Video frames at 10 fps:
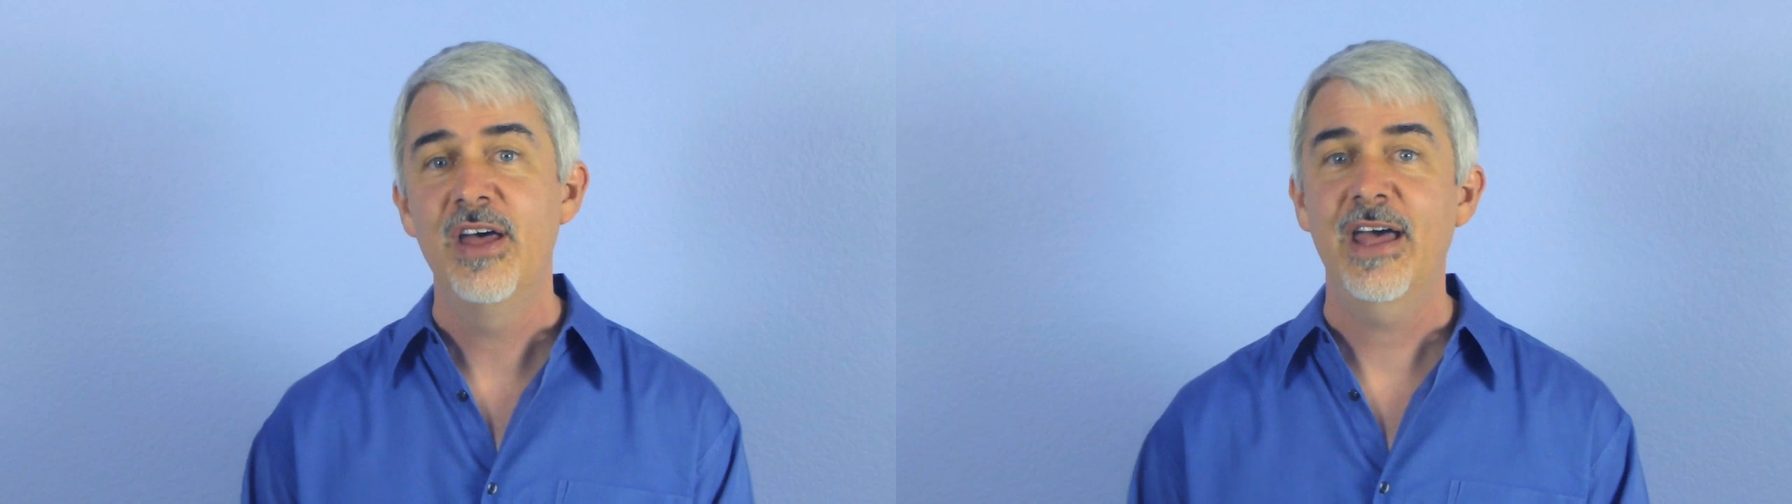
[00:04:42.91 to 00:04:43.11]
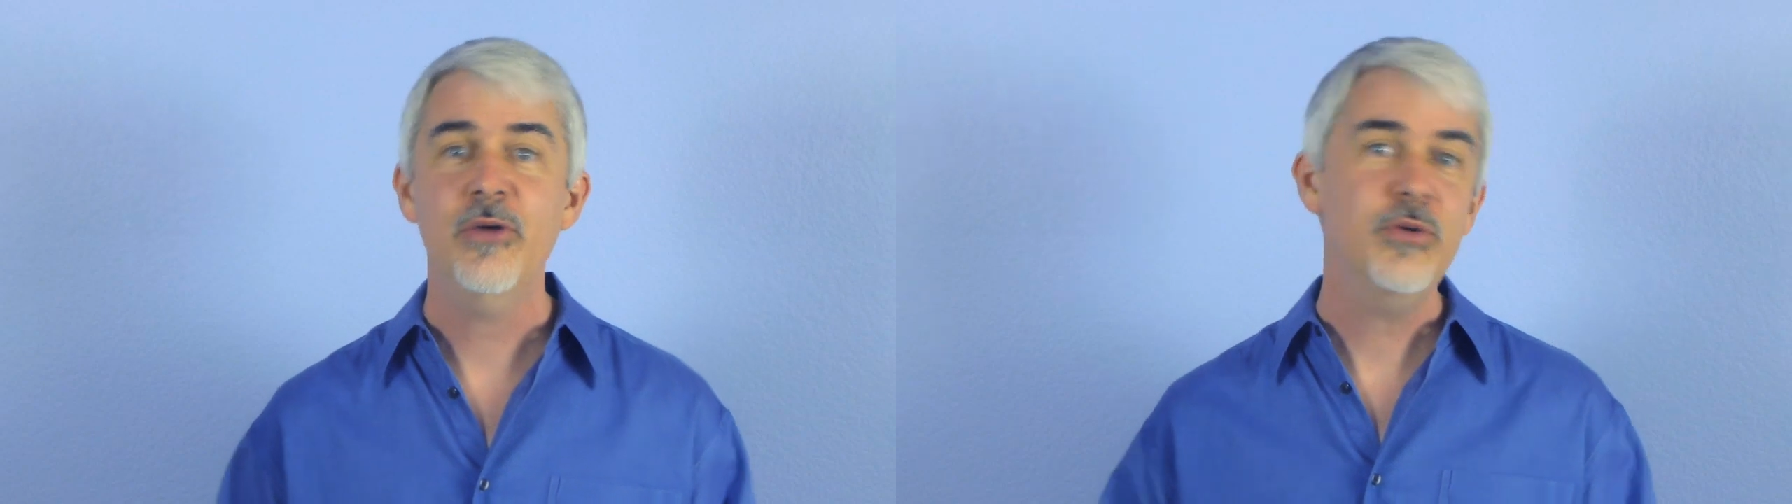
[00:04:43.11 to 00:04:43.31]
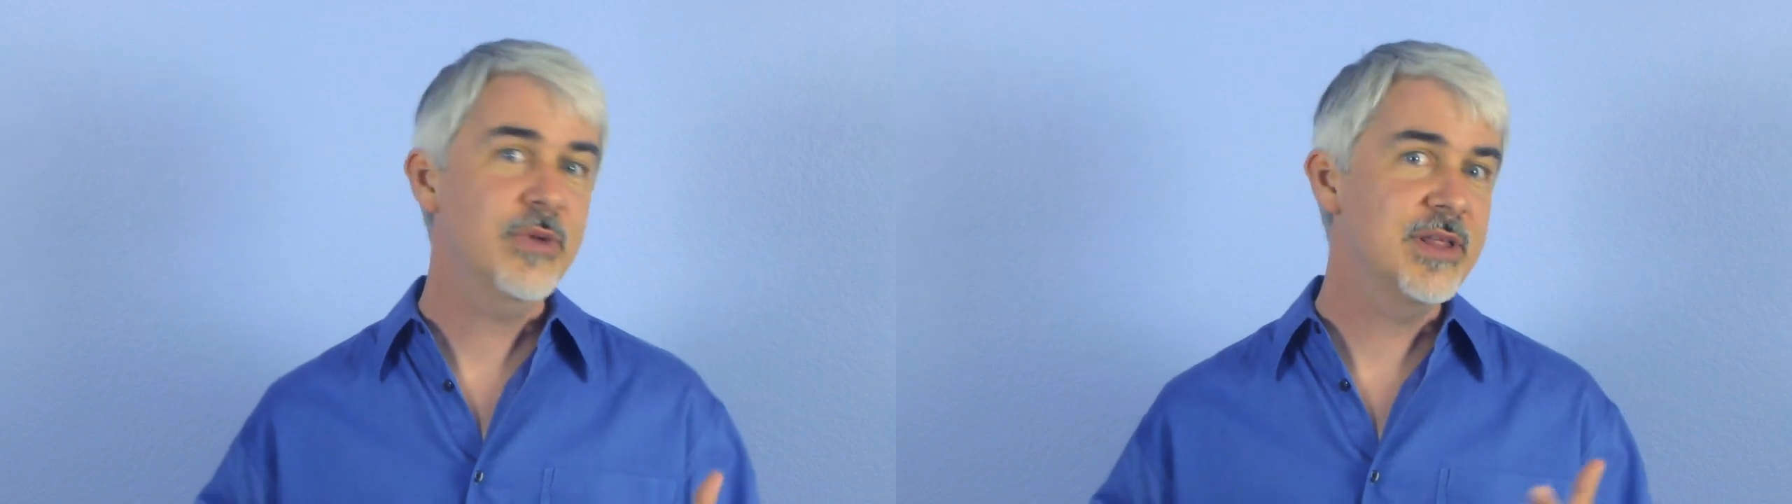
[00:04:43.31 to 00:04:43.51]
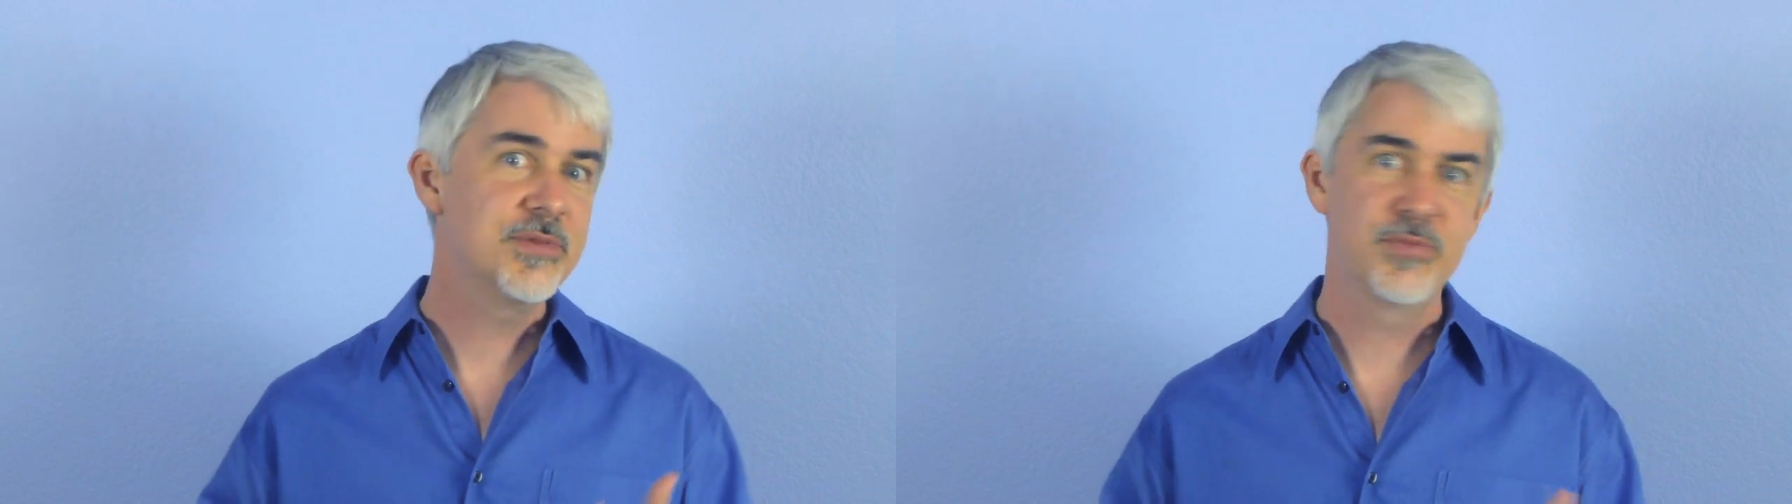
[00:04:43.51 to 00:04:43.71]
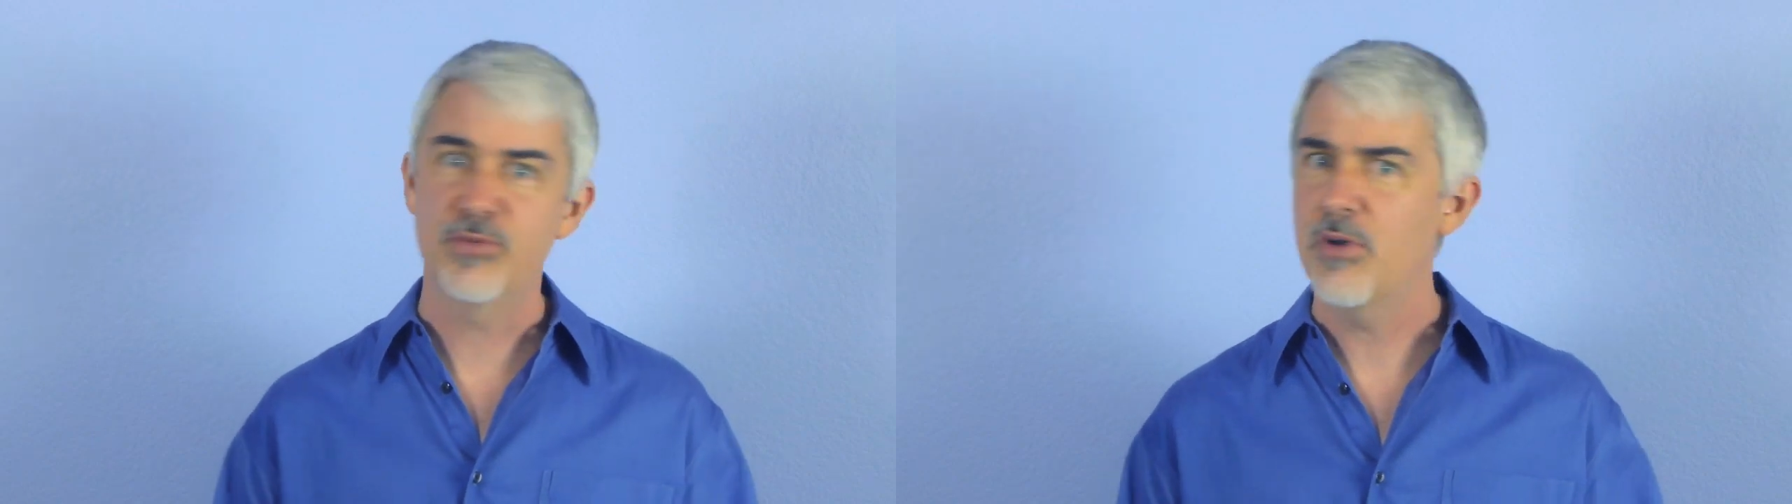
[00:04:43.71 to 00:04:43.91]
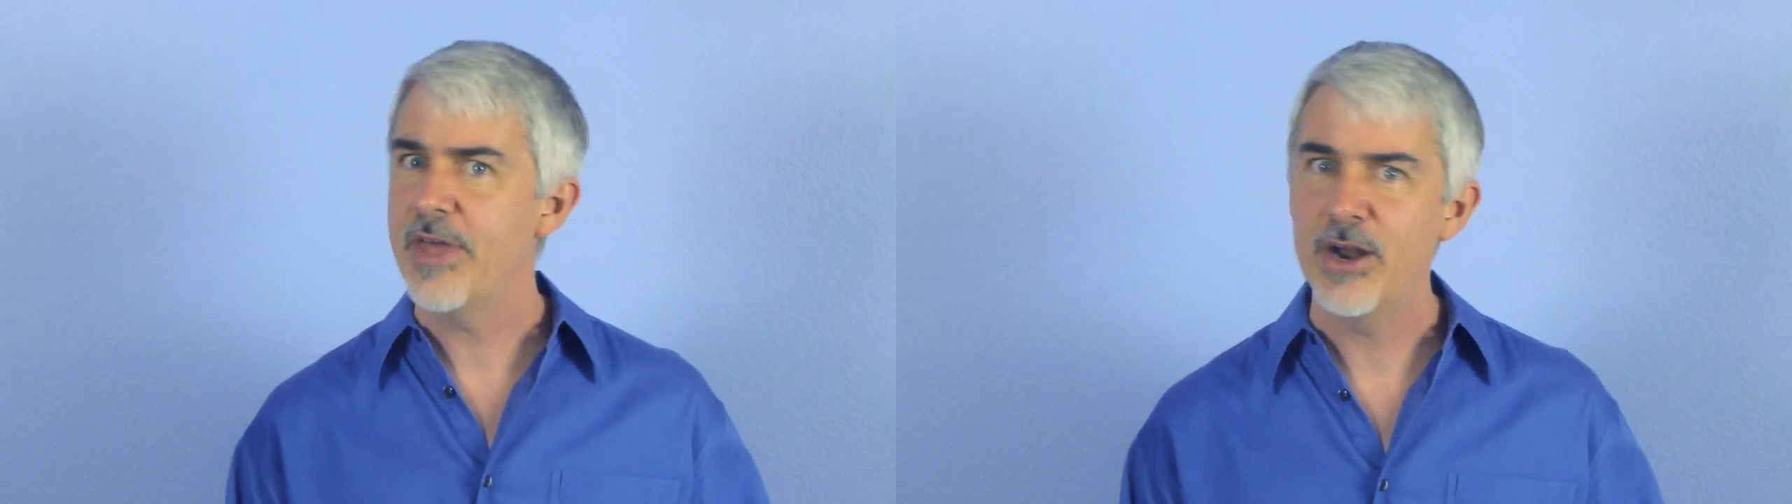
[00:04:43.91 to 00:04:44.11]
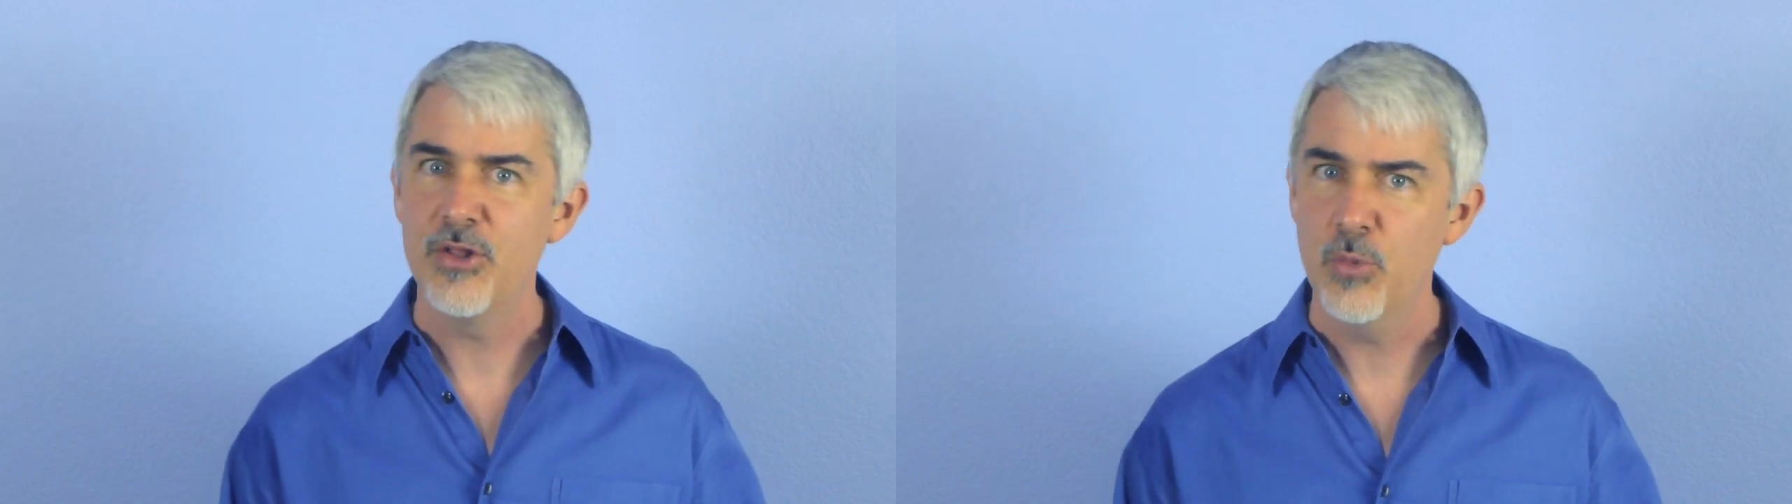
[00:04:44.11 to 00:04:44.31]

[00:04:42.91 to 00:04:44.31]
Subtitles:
How can we throw that all